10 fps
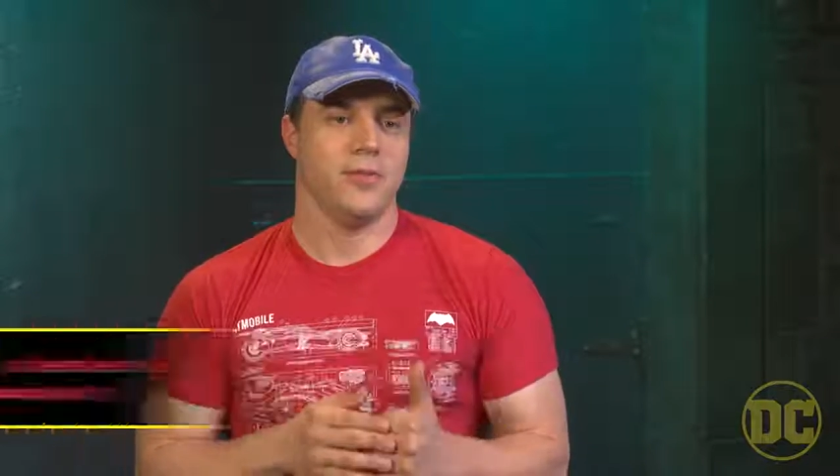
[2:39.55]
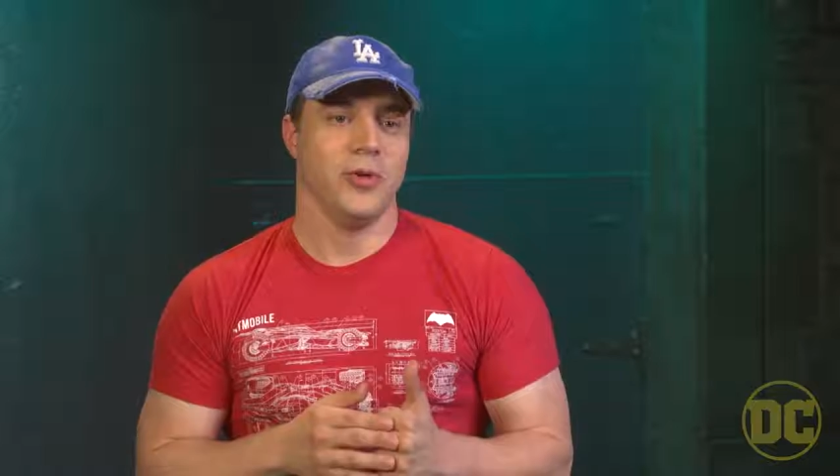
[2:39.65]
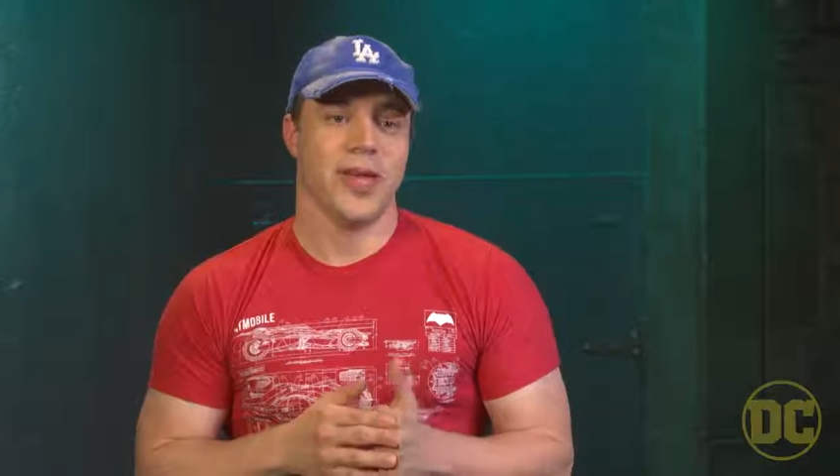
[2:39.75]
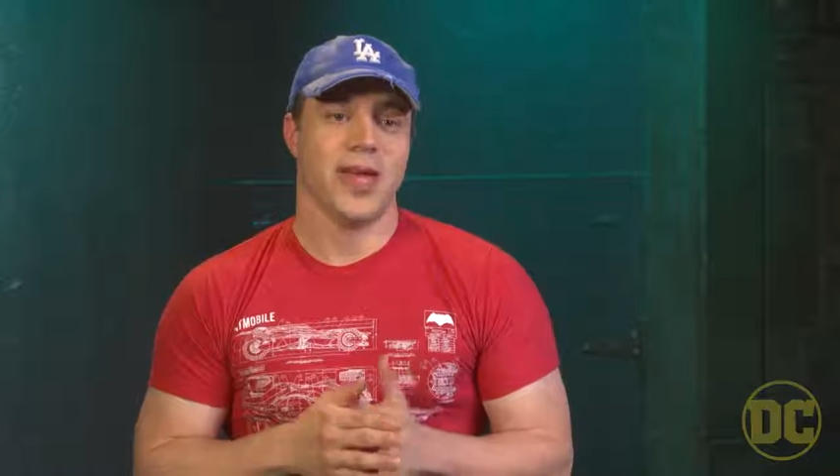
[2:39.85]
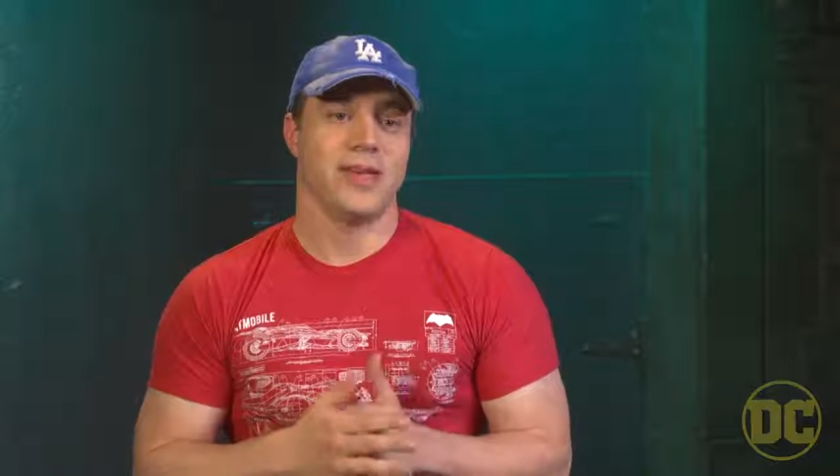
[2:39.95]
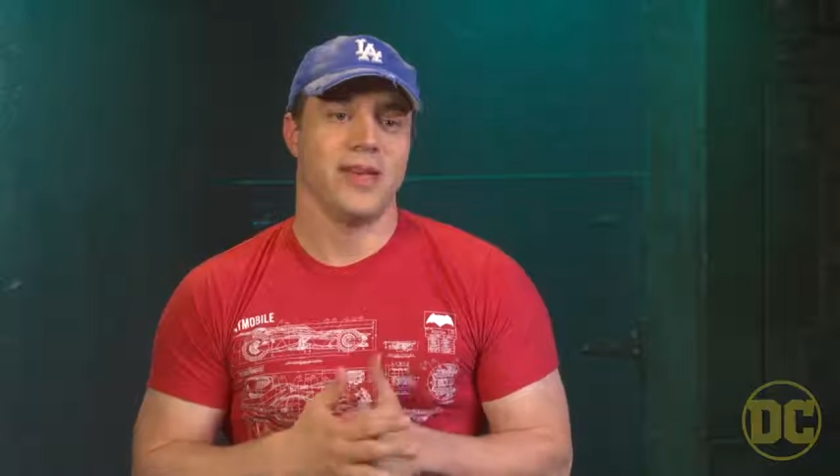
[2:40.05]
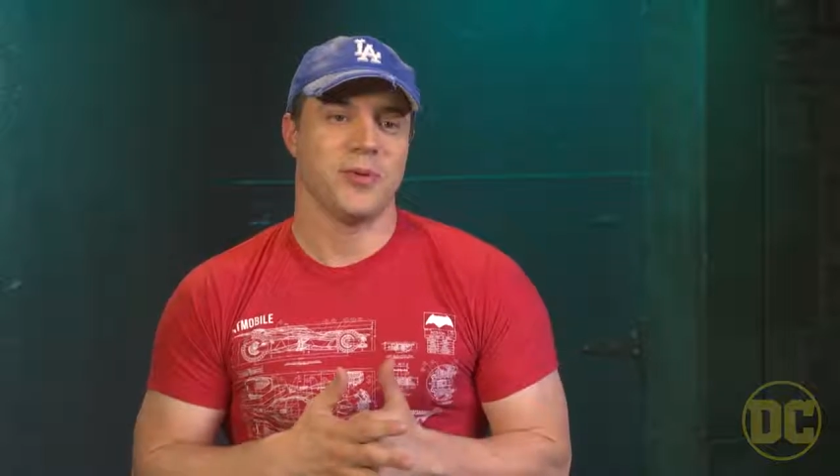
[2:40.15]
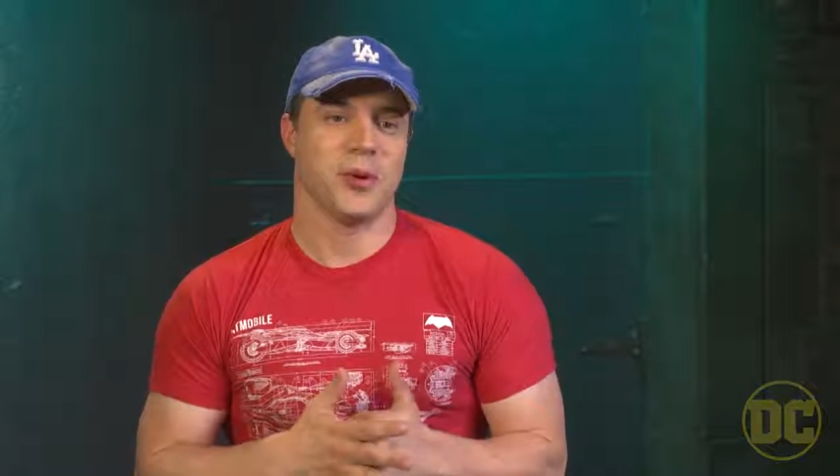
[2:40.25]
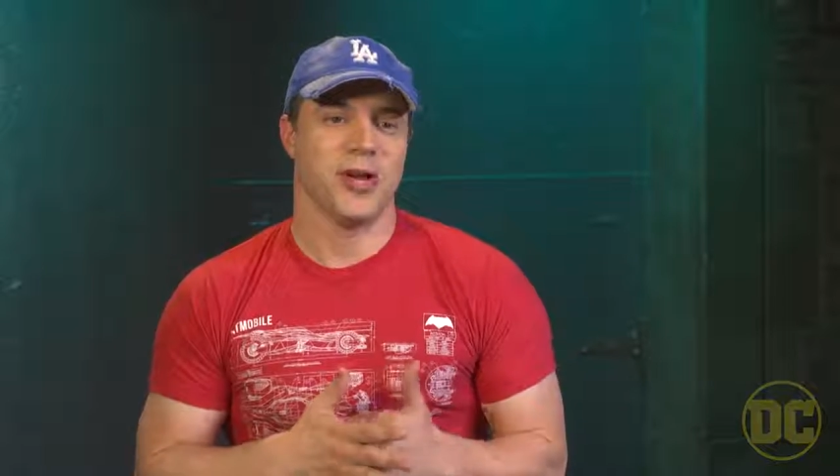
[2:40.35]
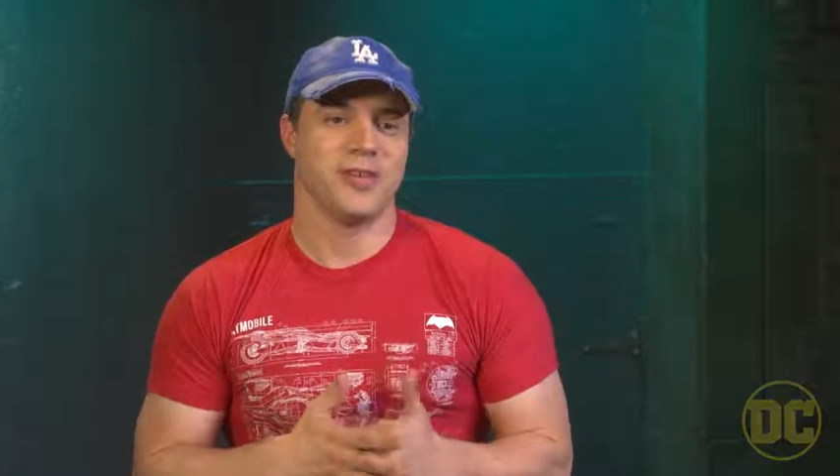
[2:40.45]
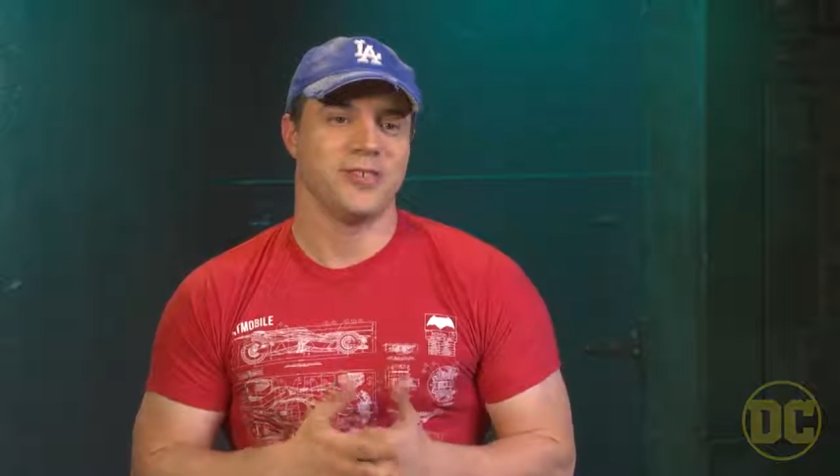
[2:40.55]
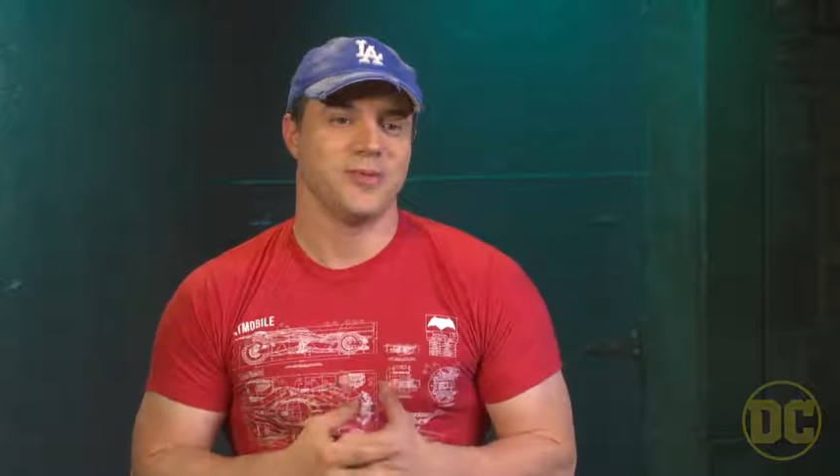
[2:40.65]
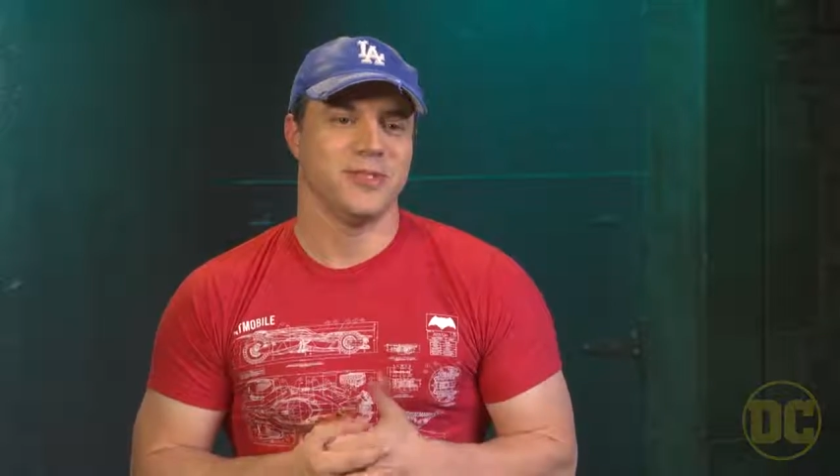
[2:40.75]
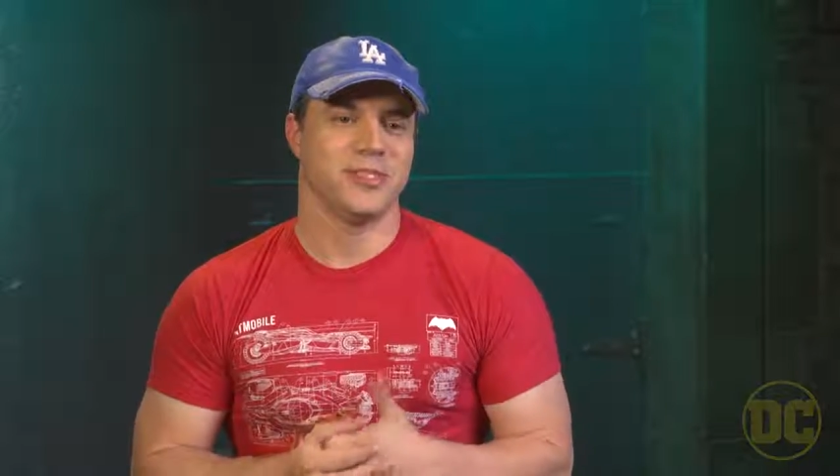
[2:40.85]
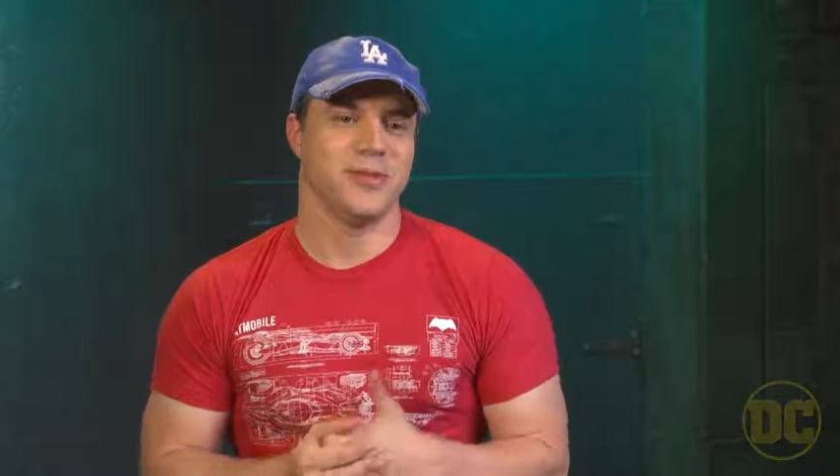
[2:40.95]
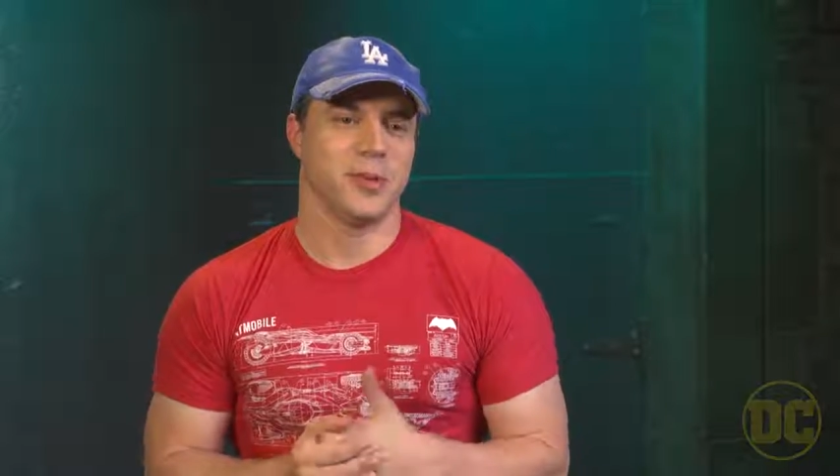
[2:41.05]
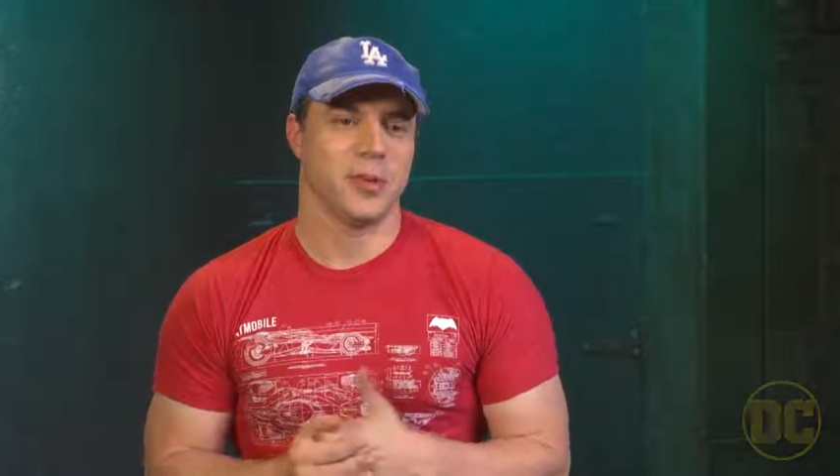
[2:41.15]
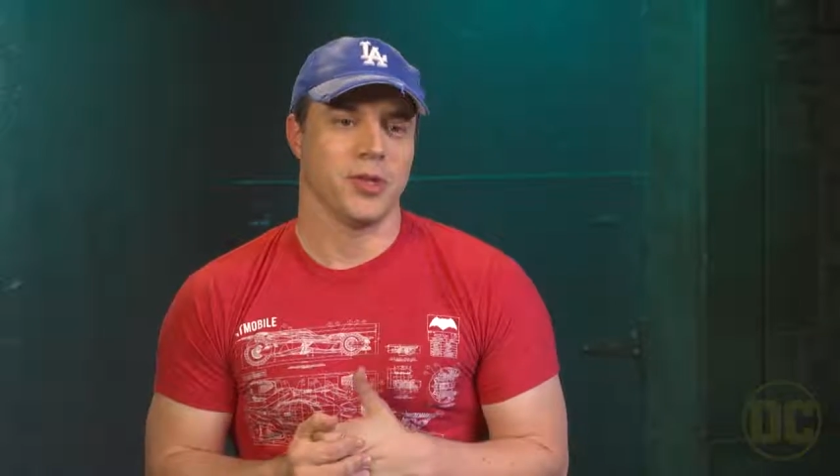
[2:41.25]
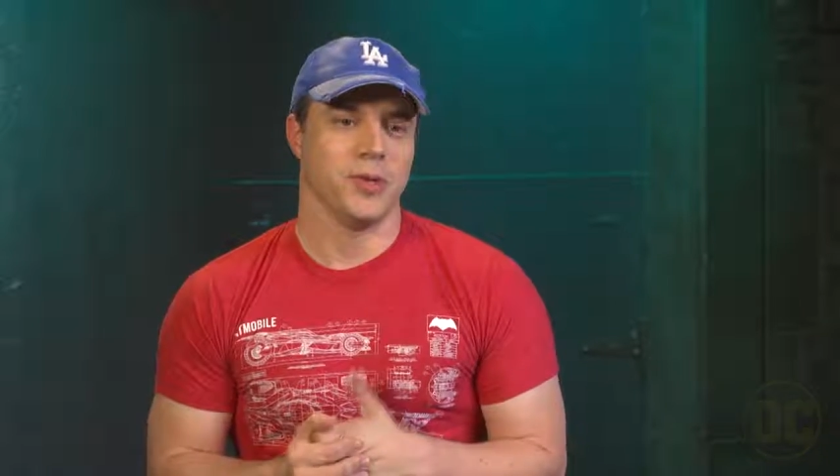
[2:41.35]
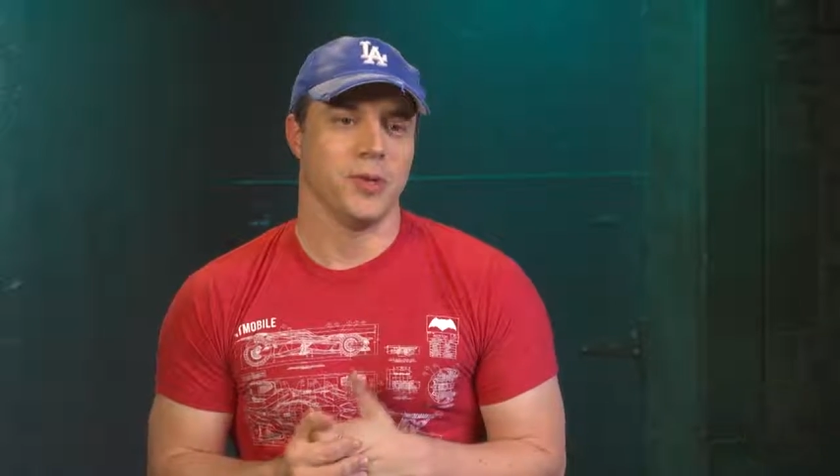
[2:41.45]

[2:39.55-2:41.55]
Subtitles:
you can't get anywhere else, which is going to be really